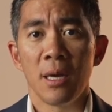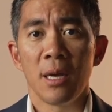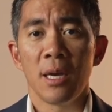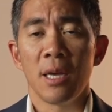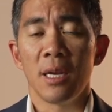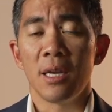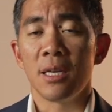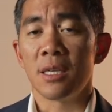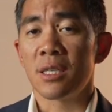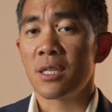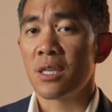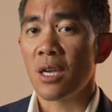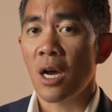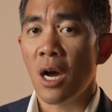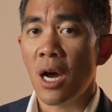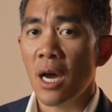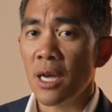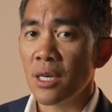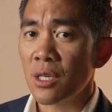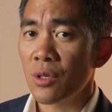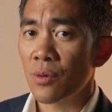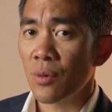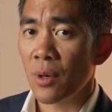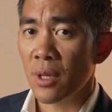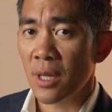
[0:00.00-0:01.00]
It is
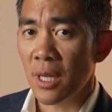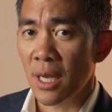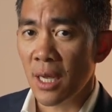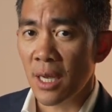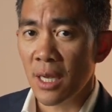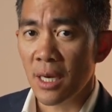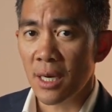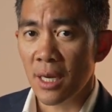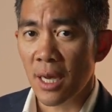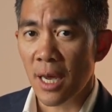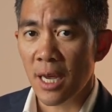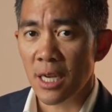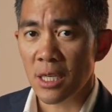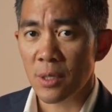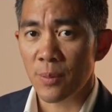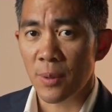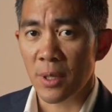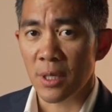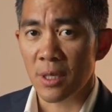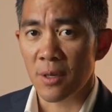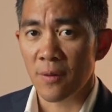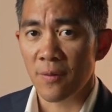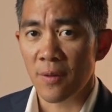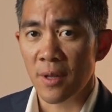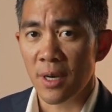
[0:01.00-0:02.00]
tighter on the inner
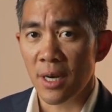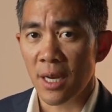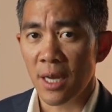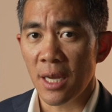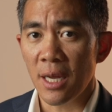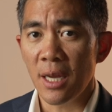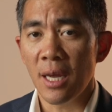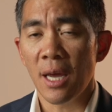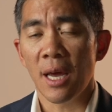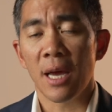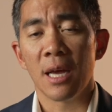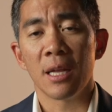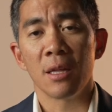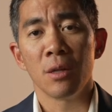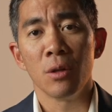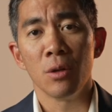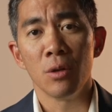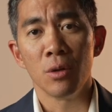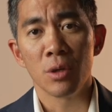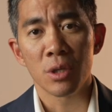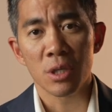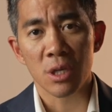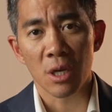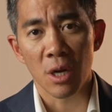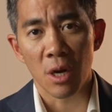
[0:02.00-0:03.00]
aspect of the knee and
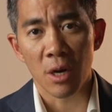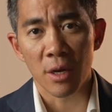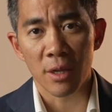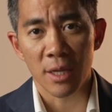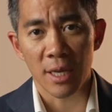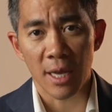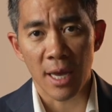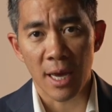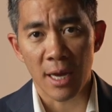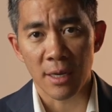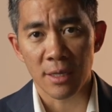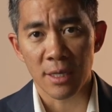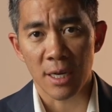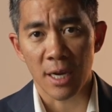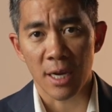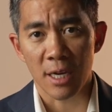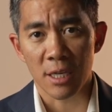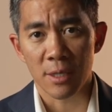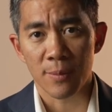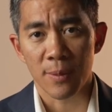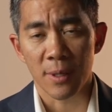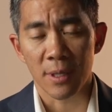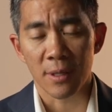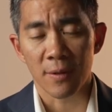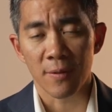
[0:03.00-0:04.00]
looser on the outer
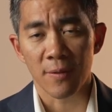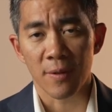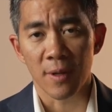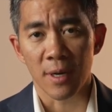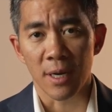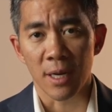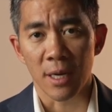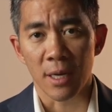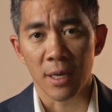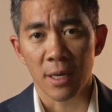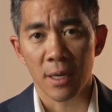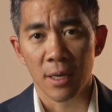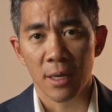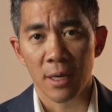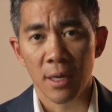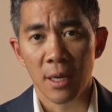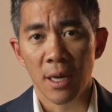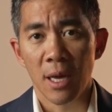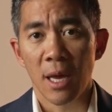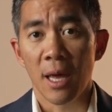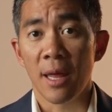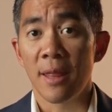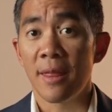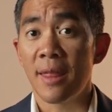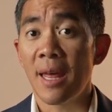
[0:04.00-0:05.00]
aspect of the knee.
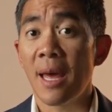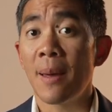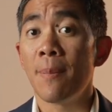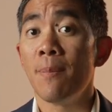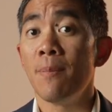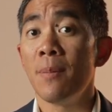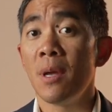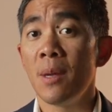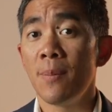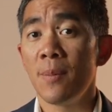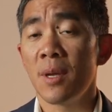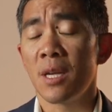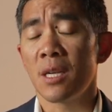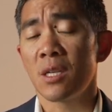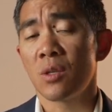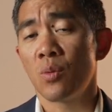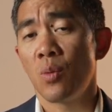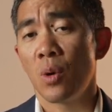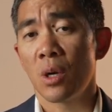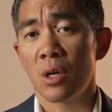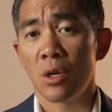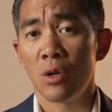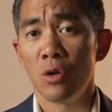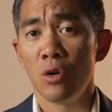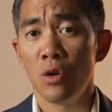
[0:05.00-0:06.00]
And that mimics
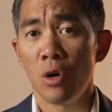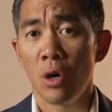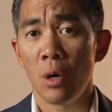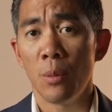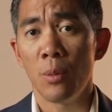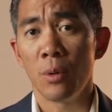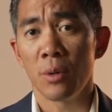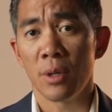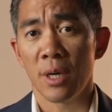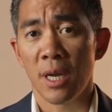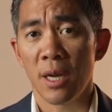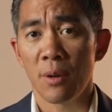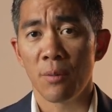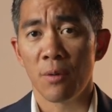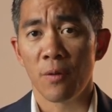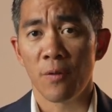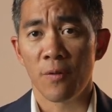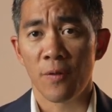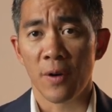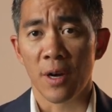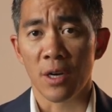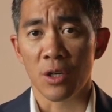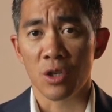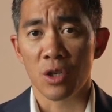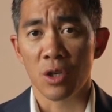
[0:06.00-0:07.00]
what a normal knee will
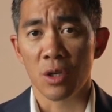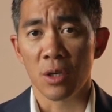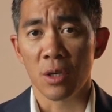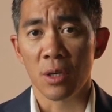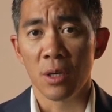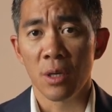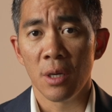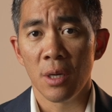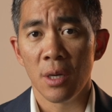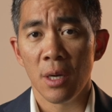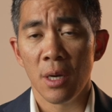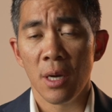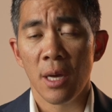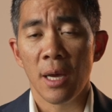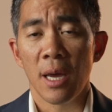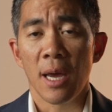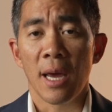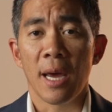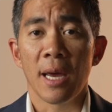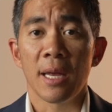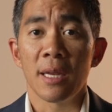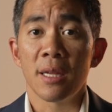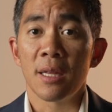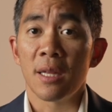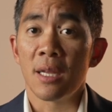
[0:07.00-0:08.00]
function,
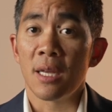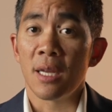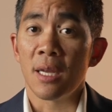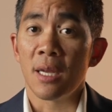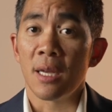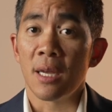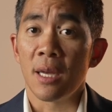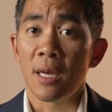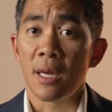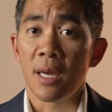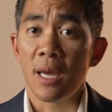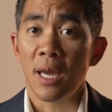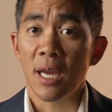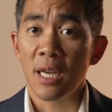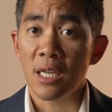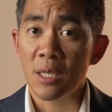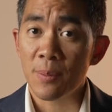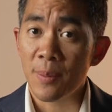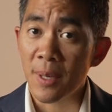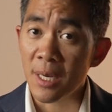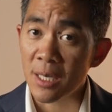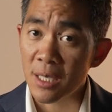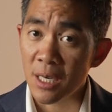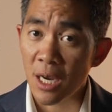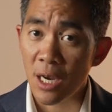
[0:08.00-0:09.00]
and the
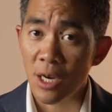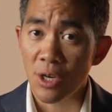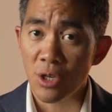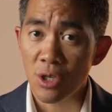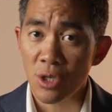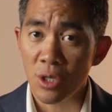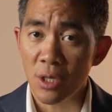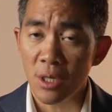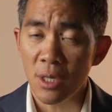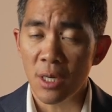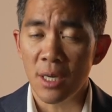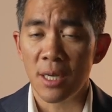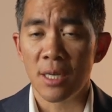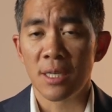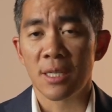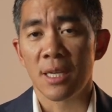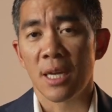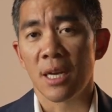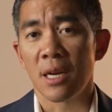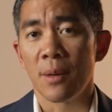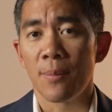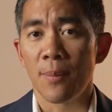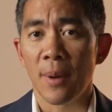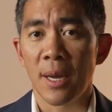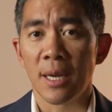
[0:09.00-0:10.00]
expectation is
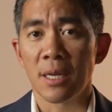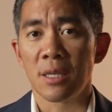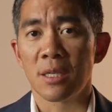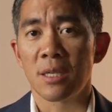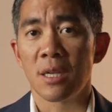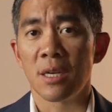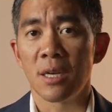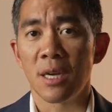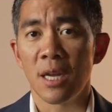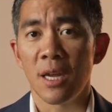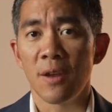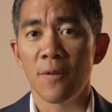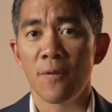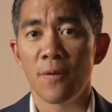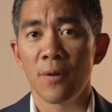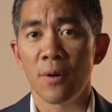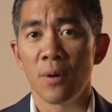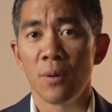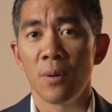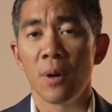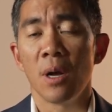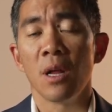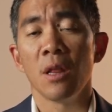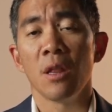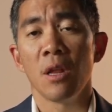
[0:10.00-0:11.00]
that it makes the knee
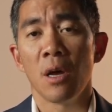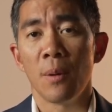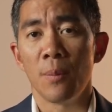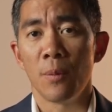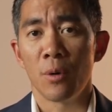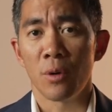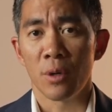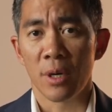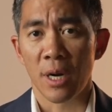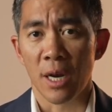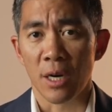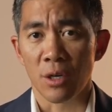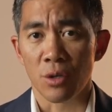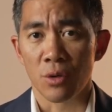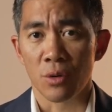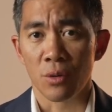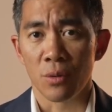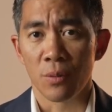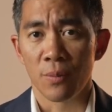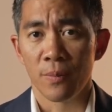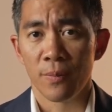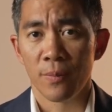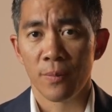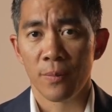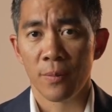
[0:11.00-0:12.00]
feel a lot more
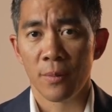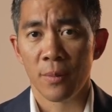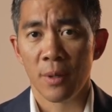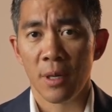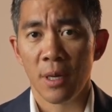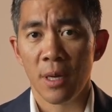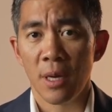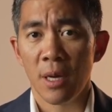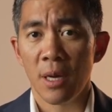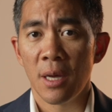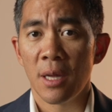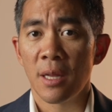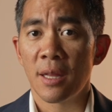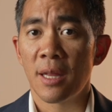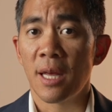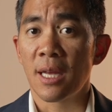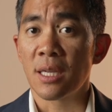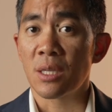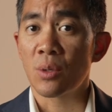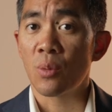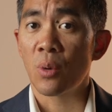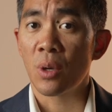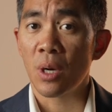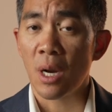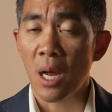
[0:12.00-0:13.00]
natural.
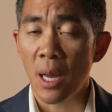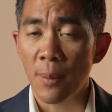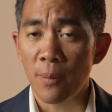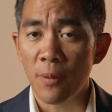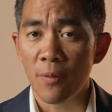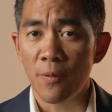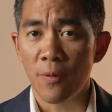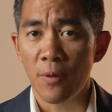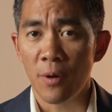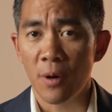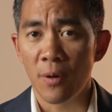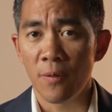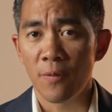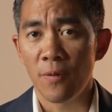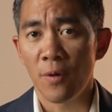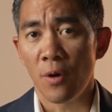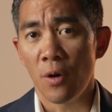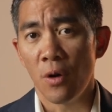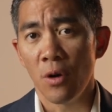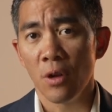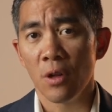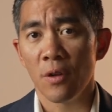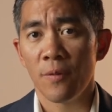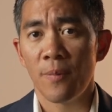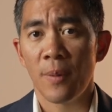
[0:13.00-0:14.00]
That's what I perform for
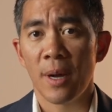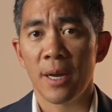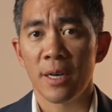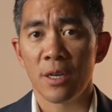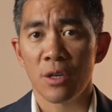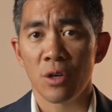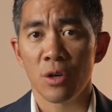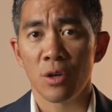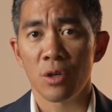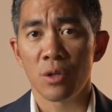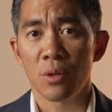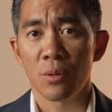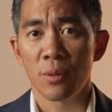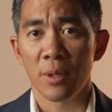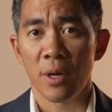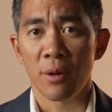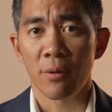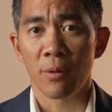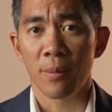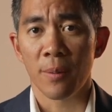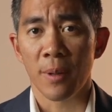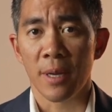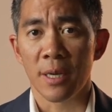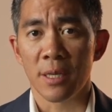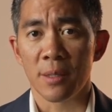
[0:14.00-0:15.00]
all of my total knee
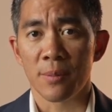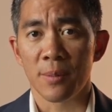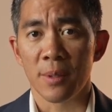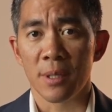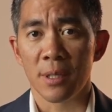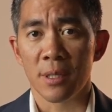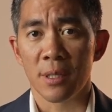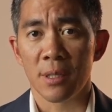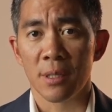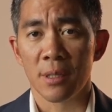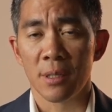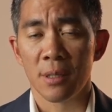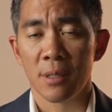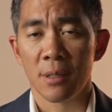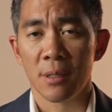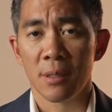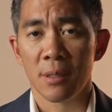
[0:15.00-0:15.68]
replacements.